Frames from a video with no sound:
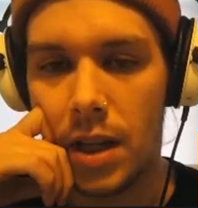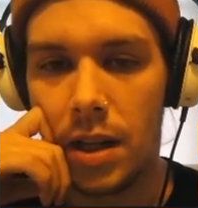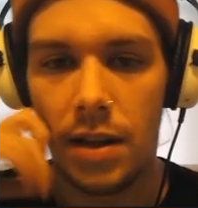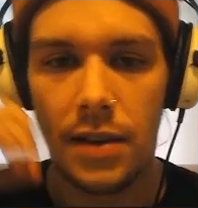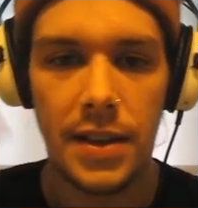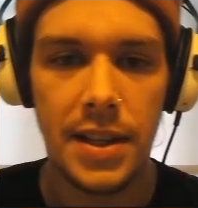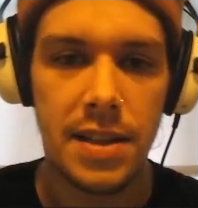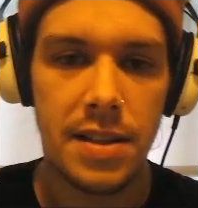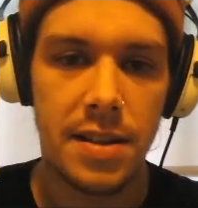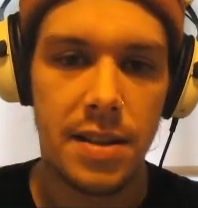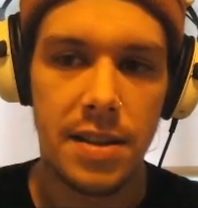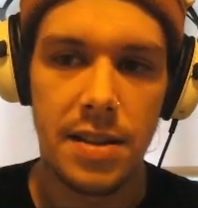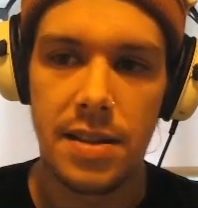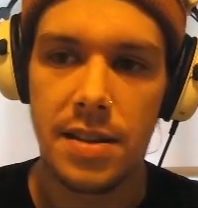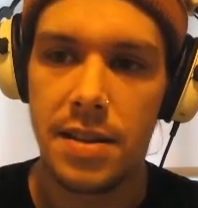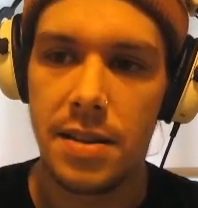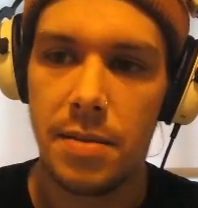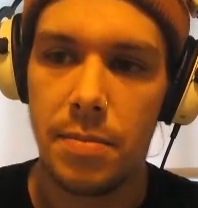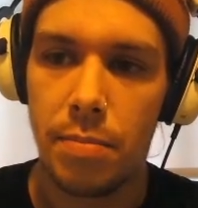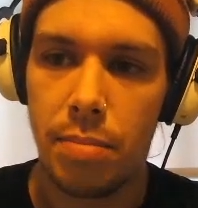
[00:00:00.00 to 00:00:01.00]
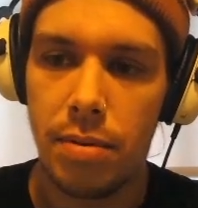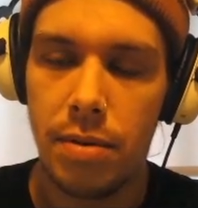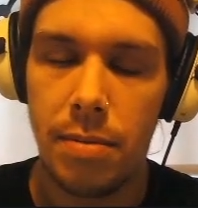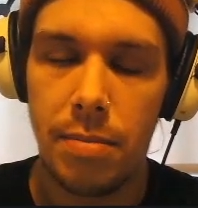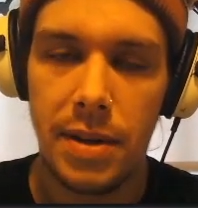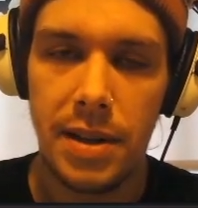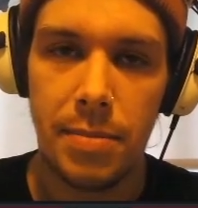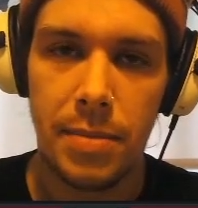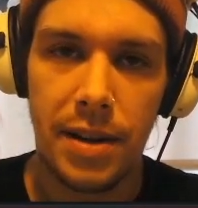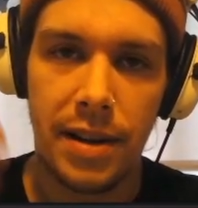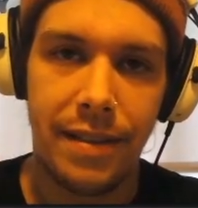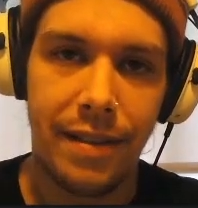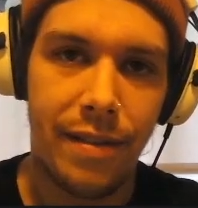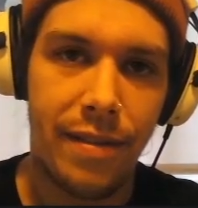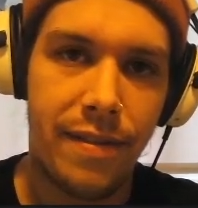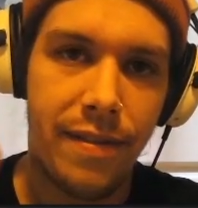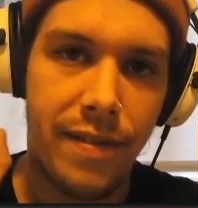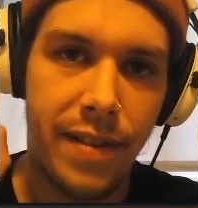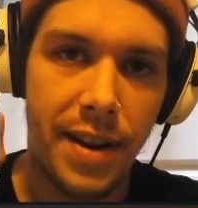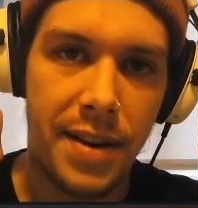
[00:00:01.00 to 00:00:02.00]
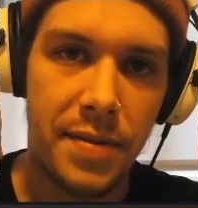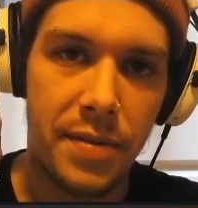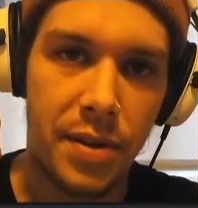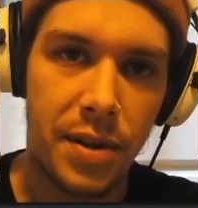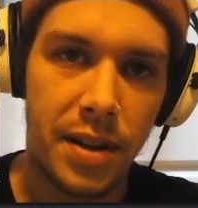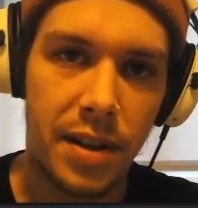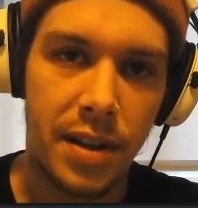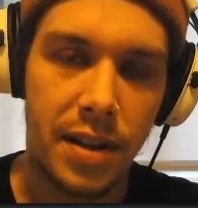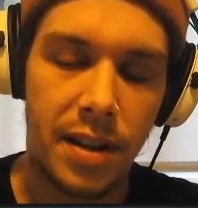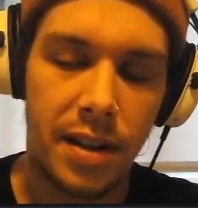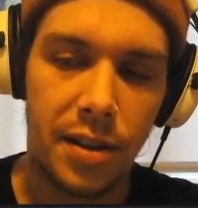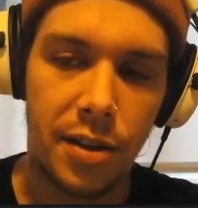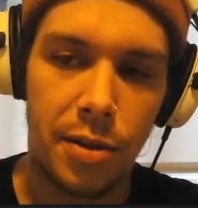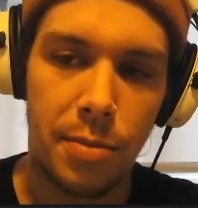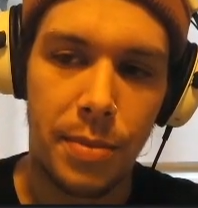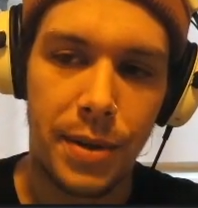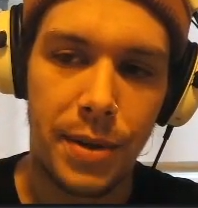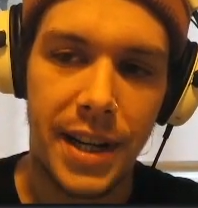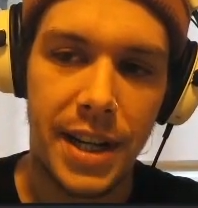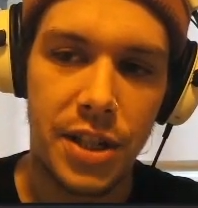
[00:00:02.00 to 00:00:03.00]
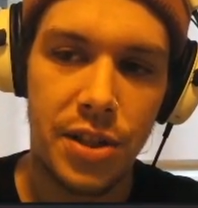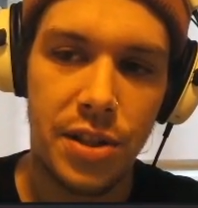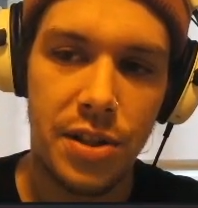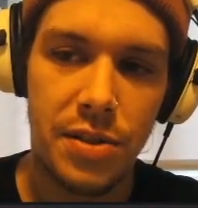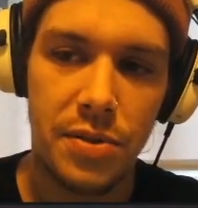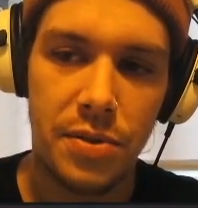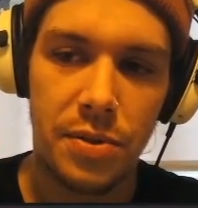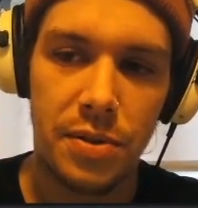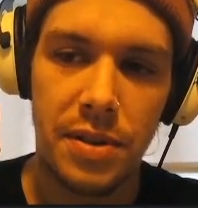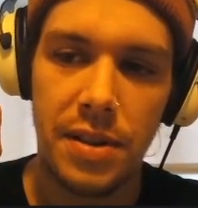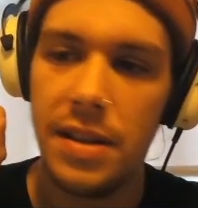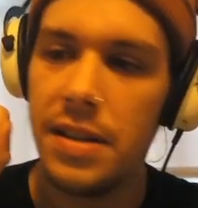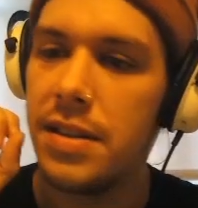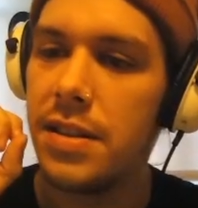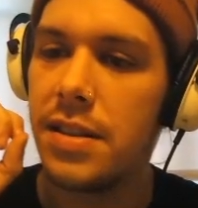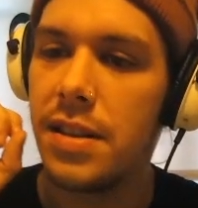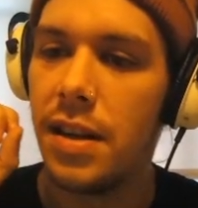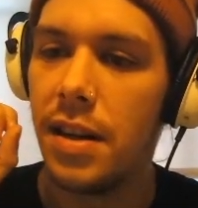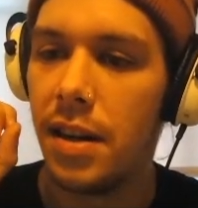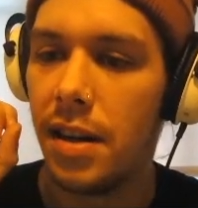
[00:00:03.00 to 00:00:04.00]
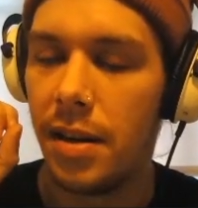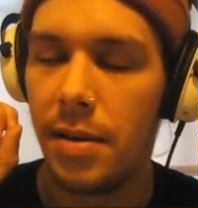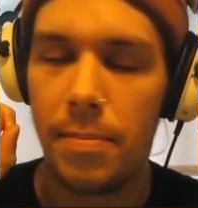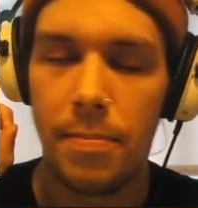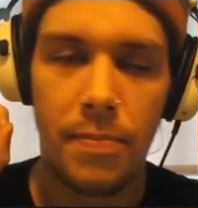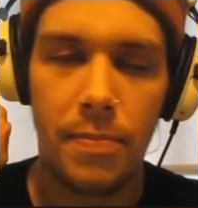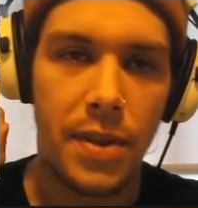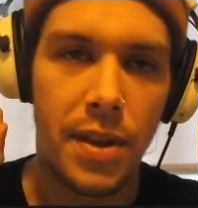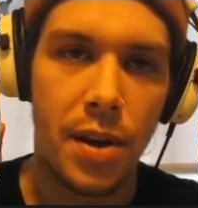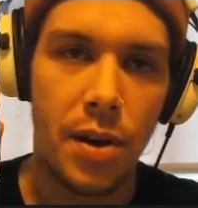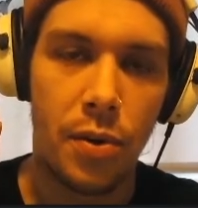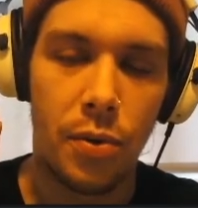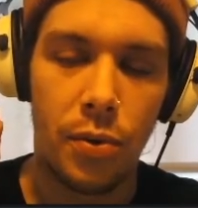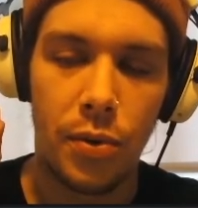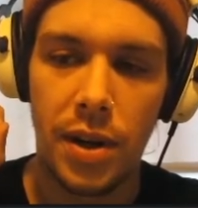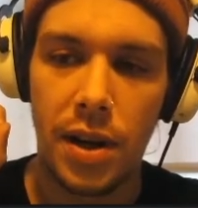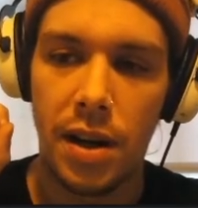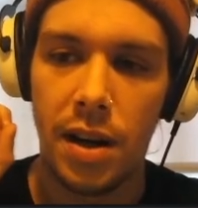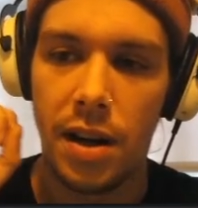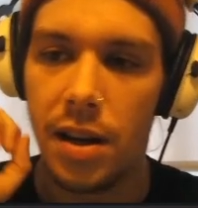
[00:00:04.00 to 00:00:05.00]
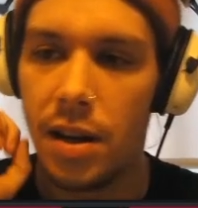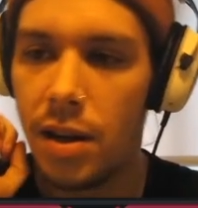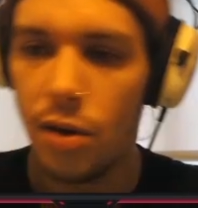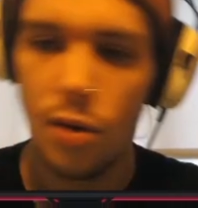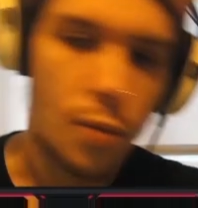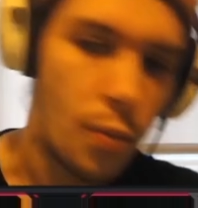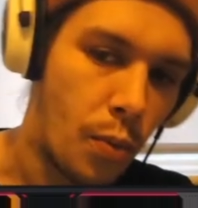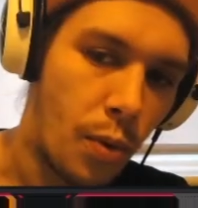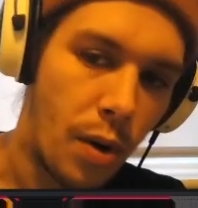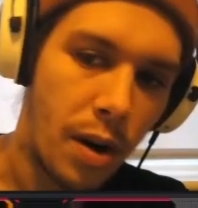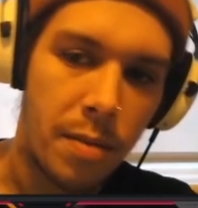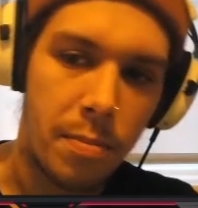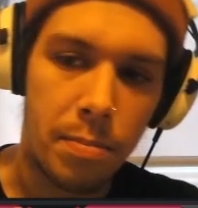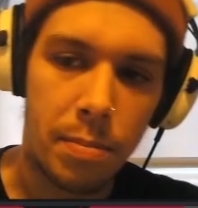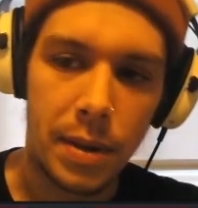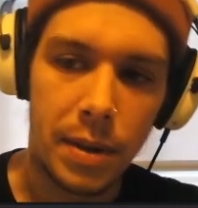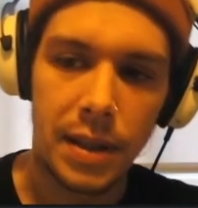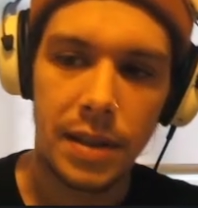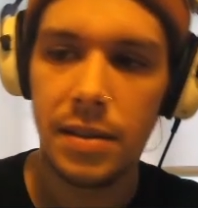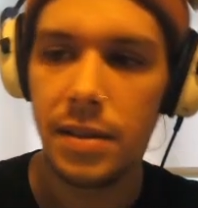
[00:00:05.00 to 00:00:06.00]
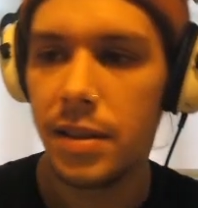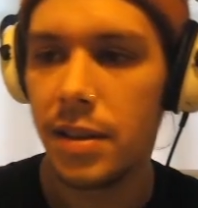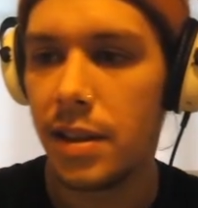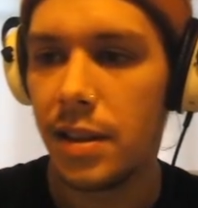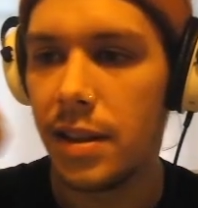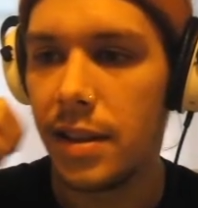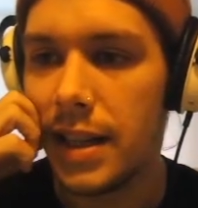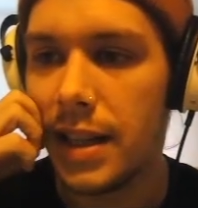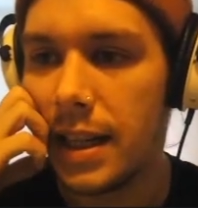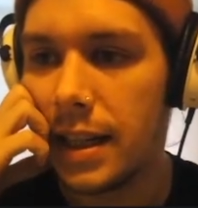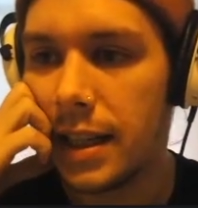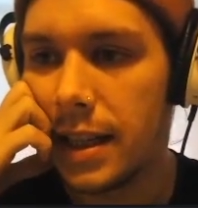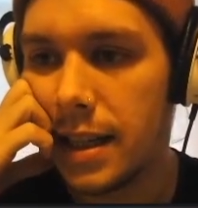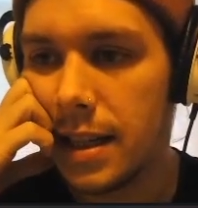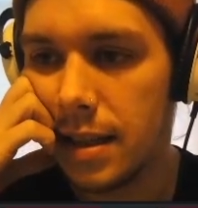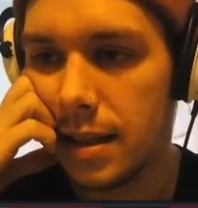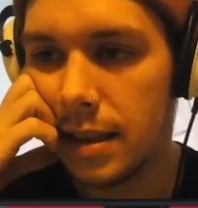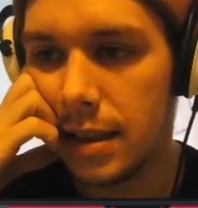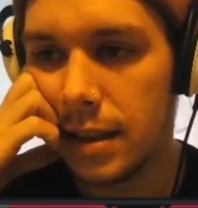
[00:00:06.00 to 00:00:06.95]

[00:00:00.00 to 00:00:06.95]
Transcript: This is probably my favourite colour combination, Azorius. The old white and blue, going at that again.